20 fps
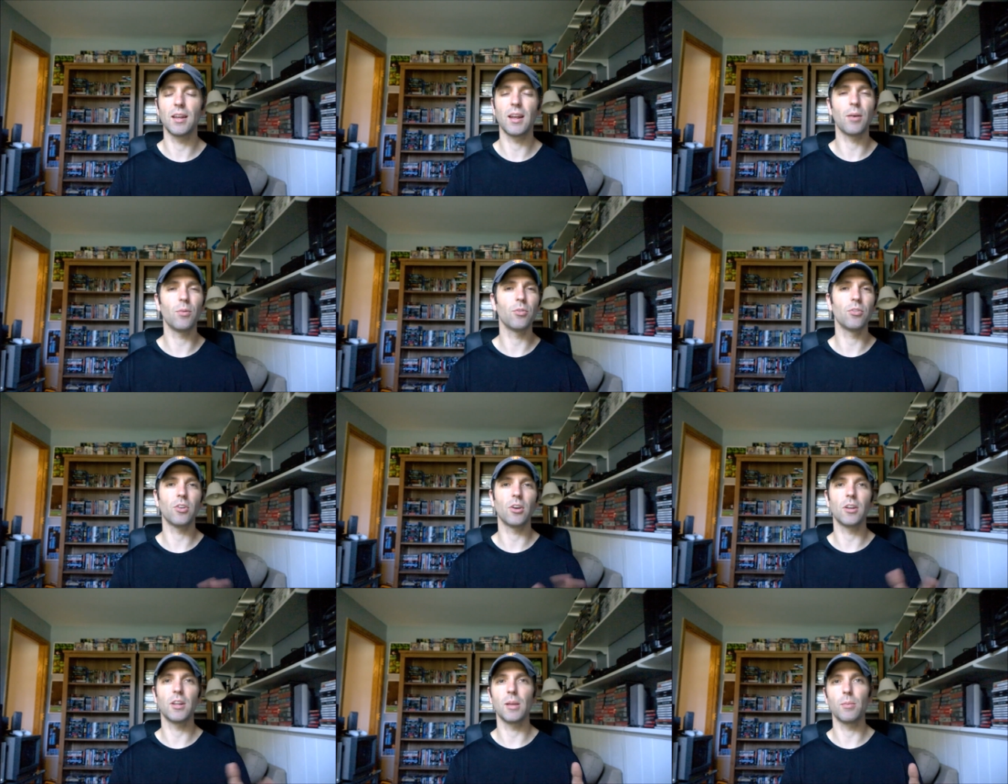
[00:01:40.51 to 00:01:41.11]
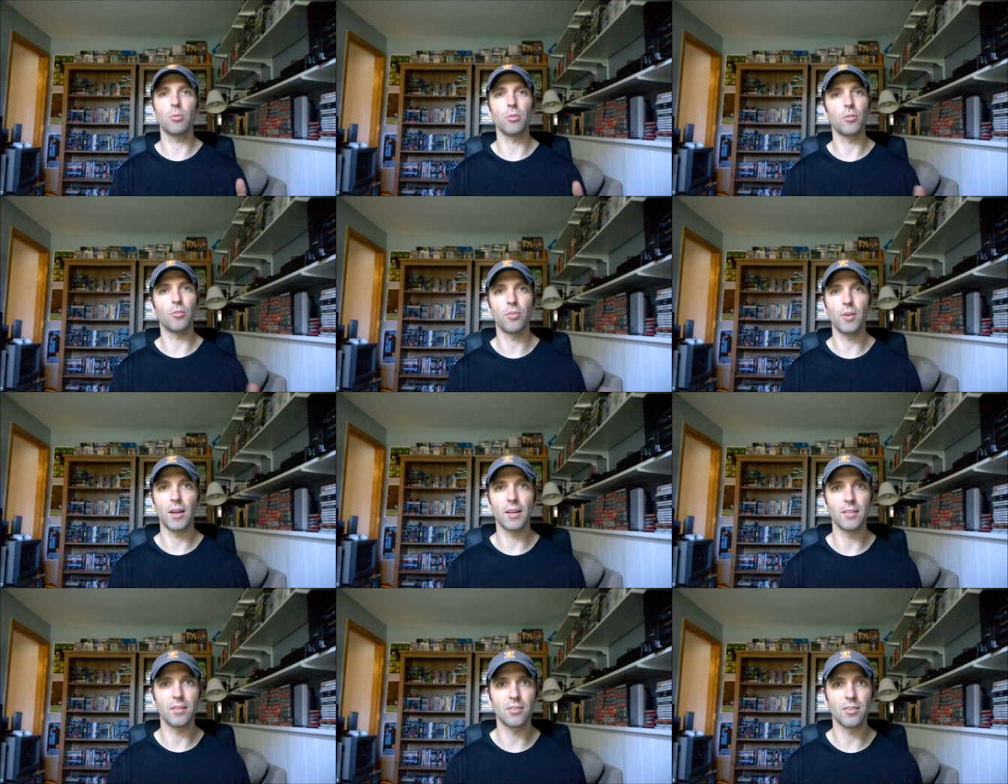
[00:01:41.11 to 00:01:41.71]
and I was unable to
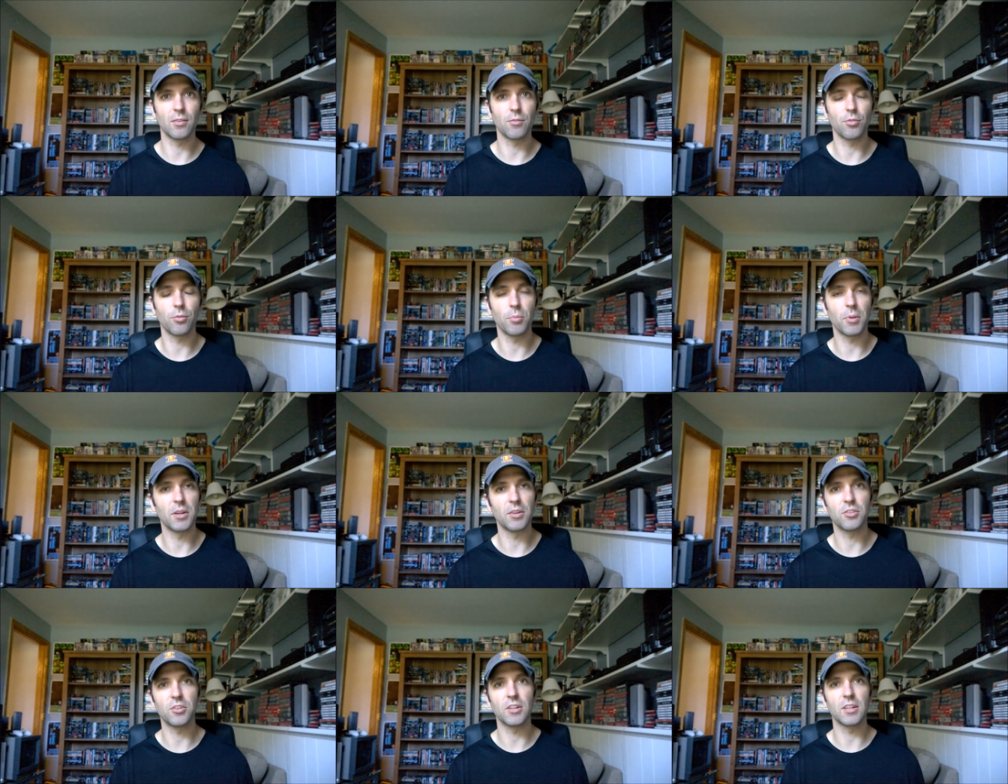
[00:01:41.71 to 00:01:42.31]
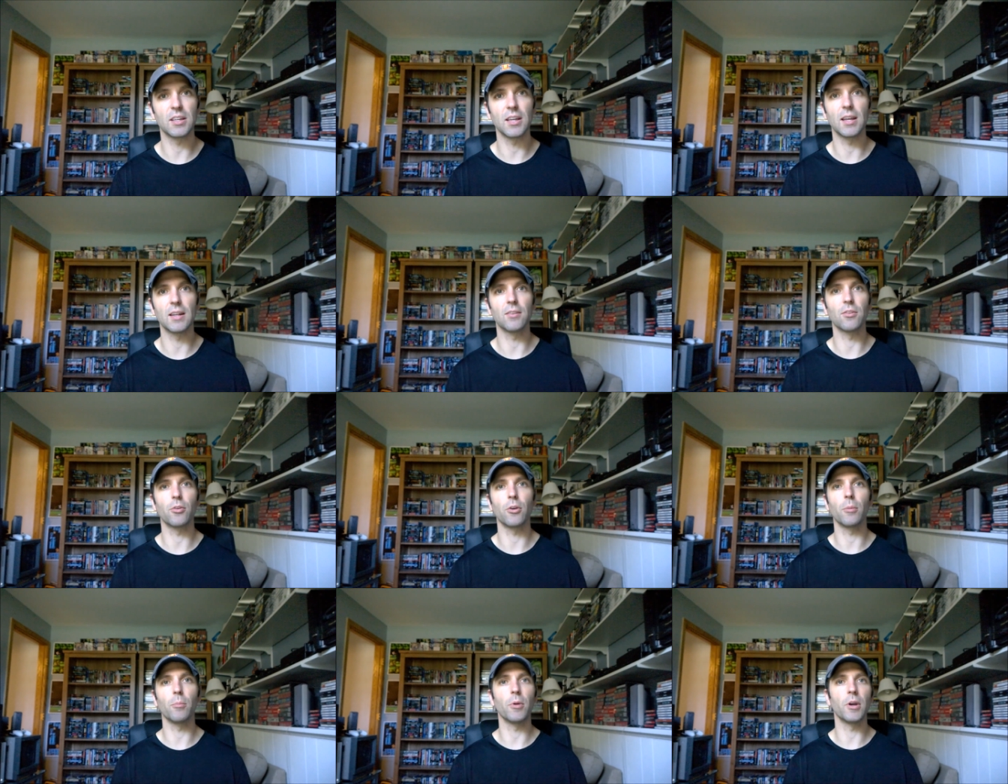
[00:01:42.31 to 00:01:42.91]
find this information again,
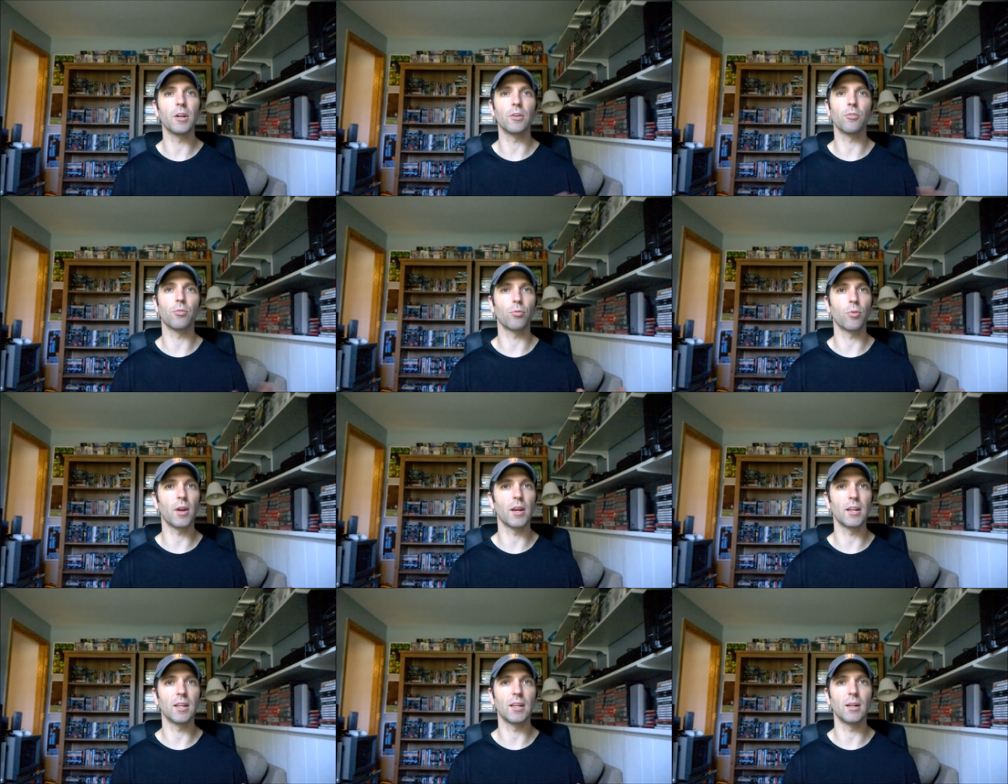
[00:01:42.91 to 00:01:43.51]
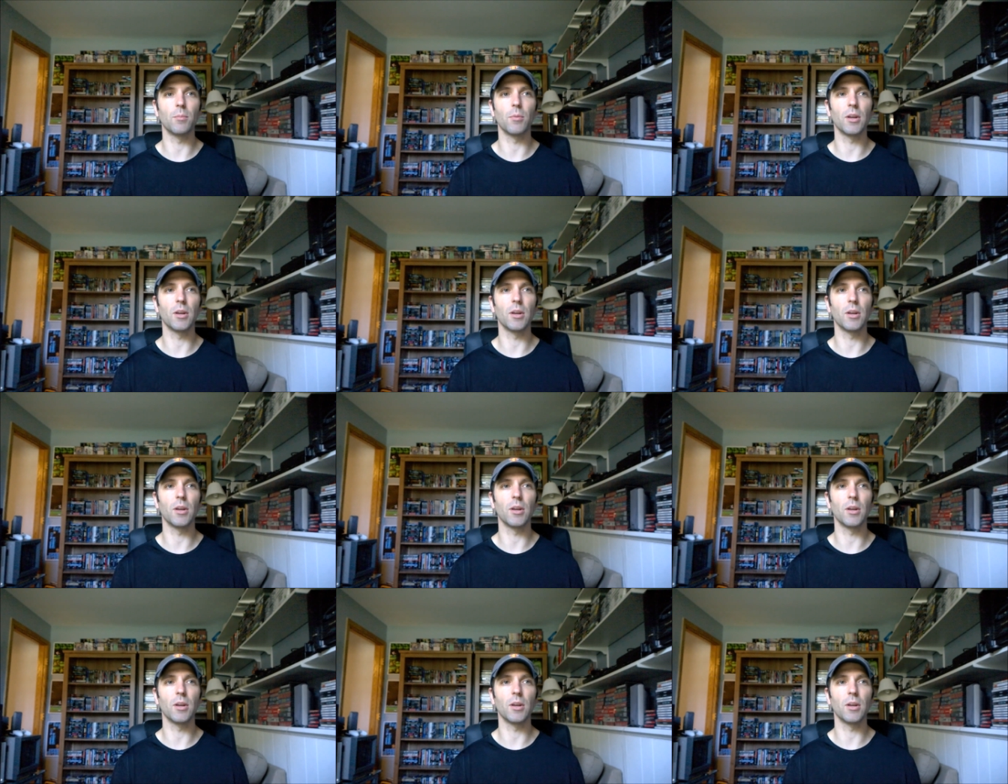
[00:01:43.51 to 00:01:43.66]
so I might have read it.